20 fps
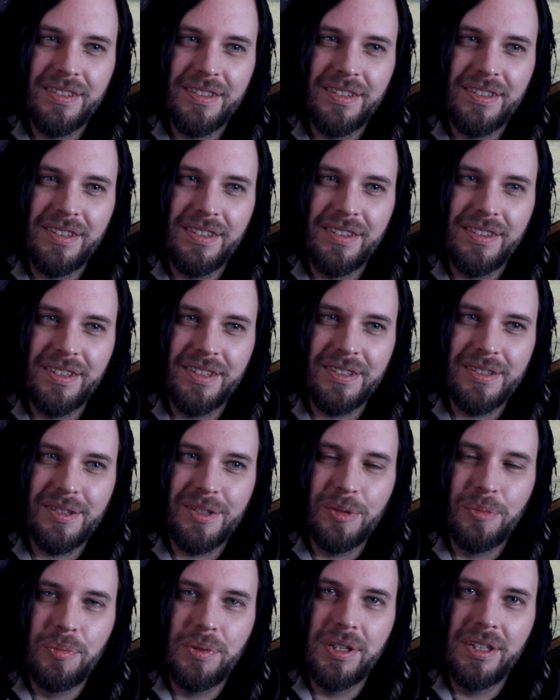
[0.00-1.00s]
This to
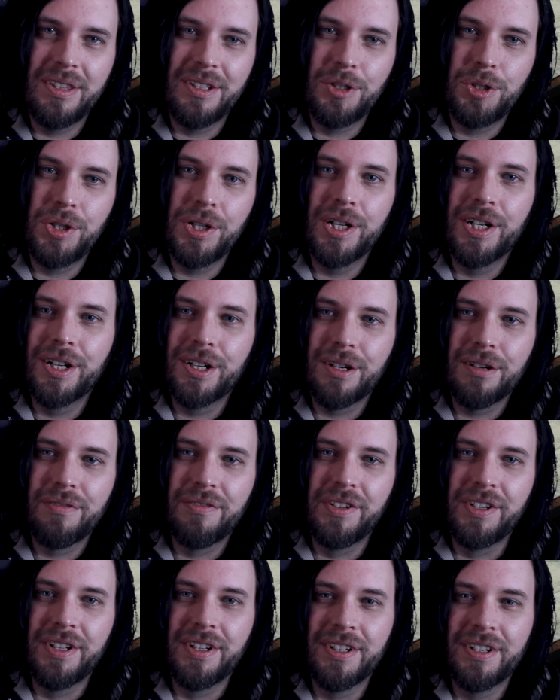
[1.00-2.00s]
be the
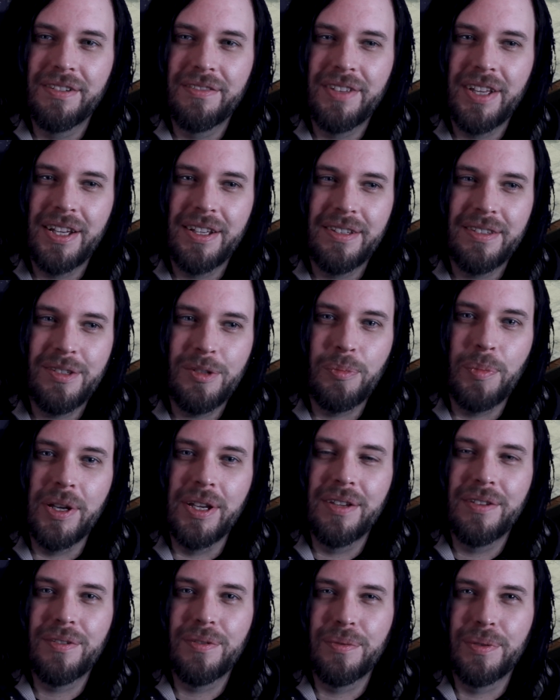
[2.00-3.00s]
geography of that
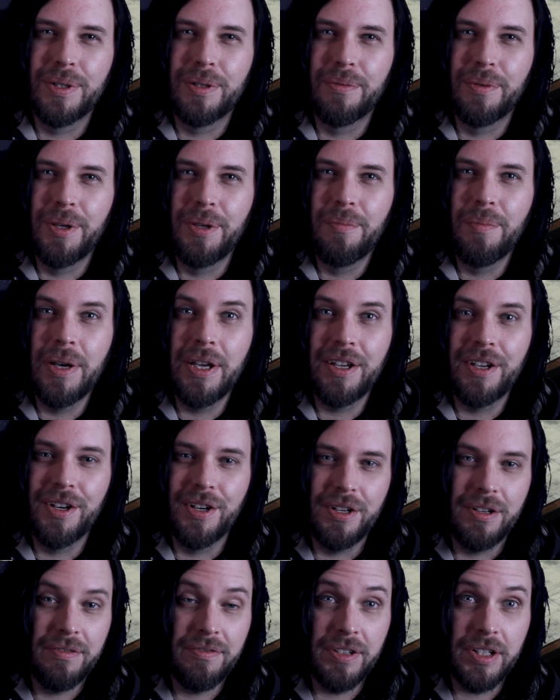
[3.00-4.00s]
space where we make
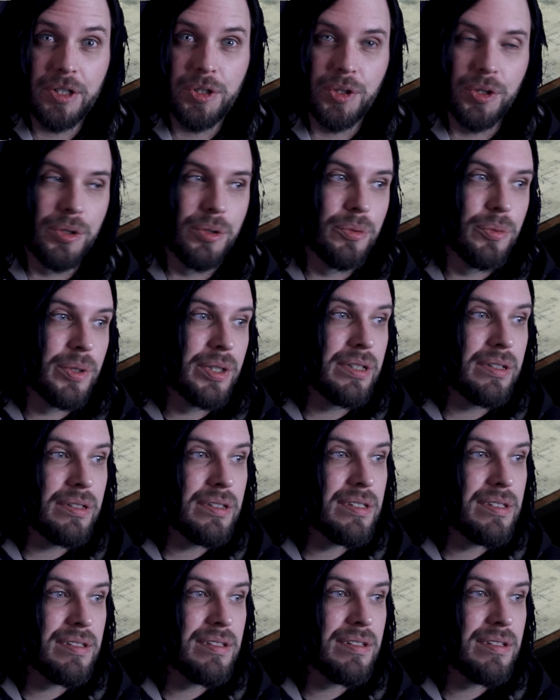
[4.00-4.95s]
our fictional worlds.